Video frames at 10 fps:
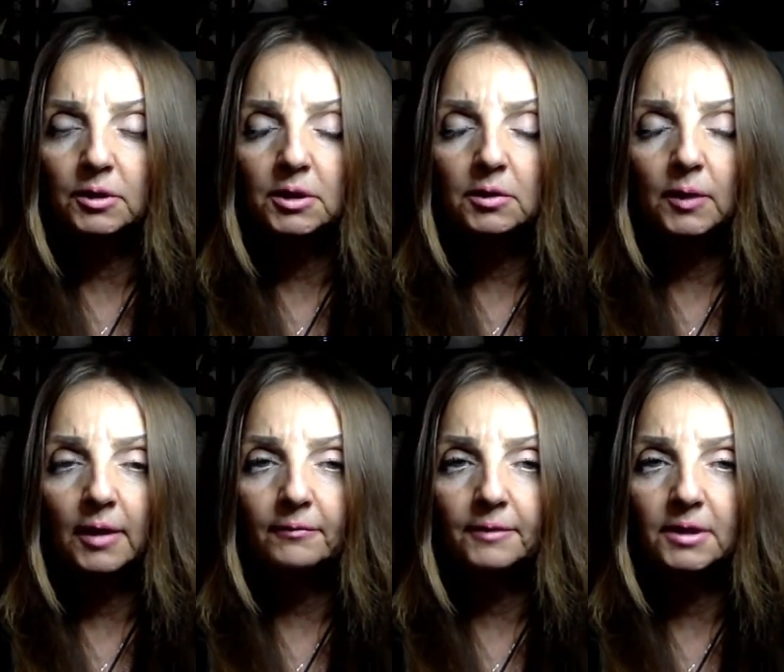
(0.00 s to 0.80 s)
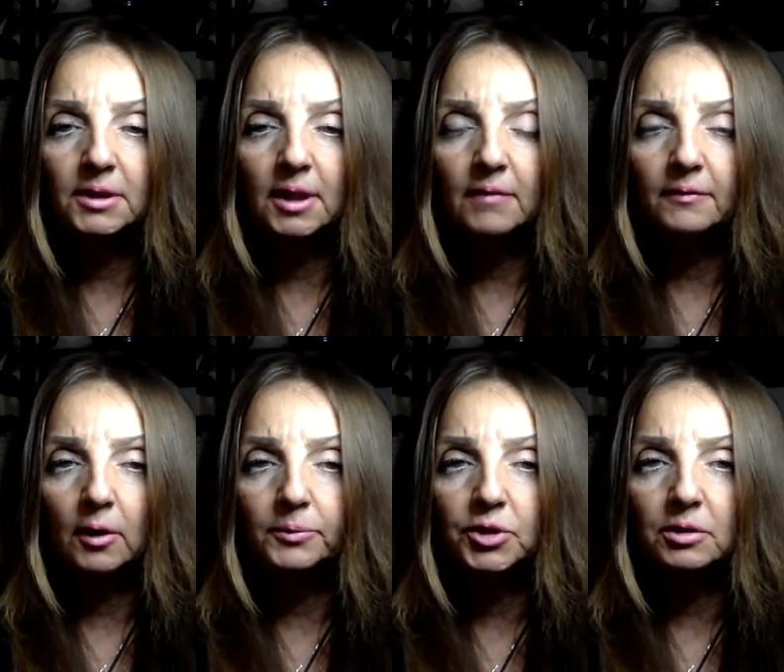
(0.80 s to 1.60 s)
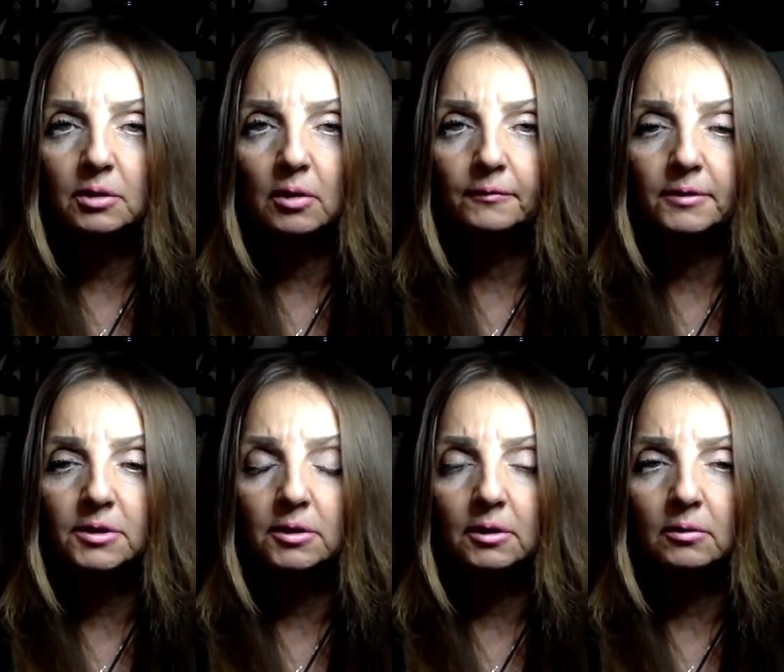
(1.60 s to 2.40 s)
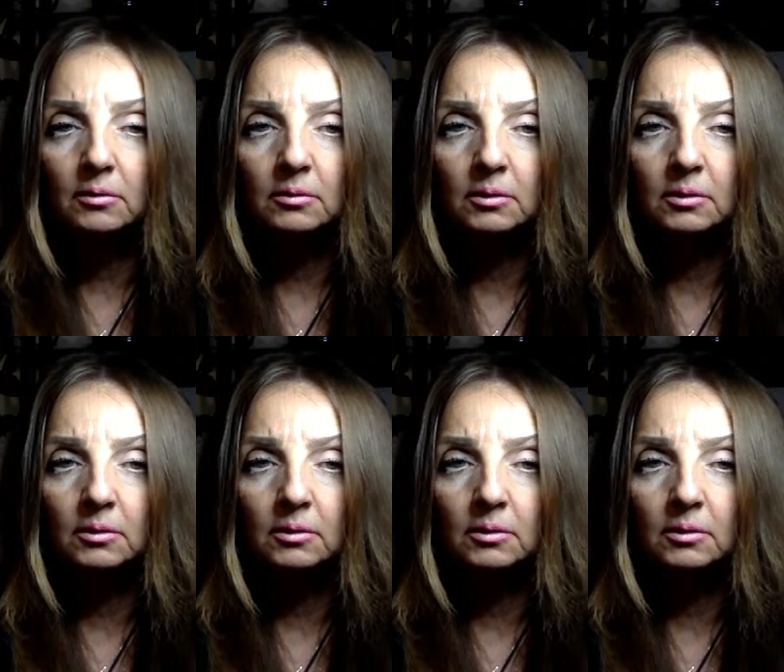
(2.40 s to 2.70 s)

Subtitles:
Did you have this kind of option offered to you?